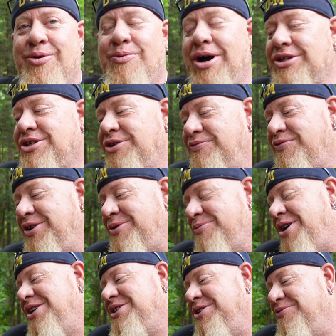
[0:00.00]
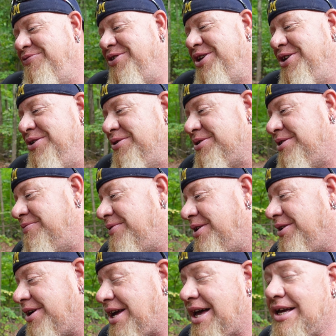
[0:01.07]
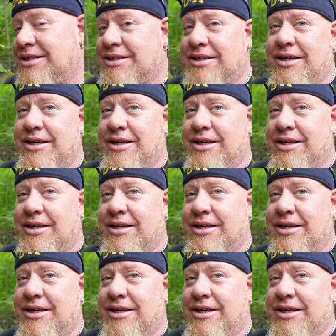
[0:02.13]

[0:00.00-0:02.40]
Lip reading: Watching videos of other guys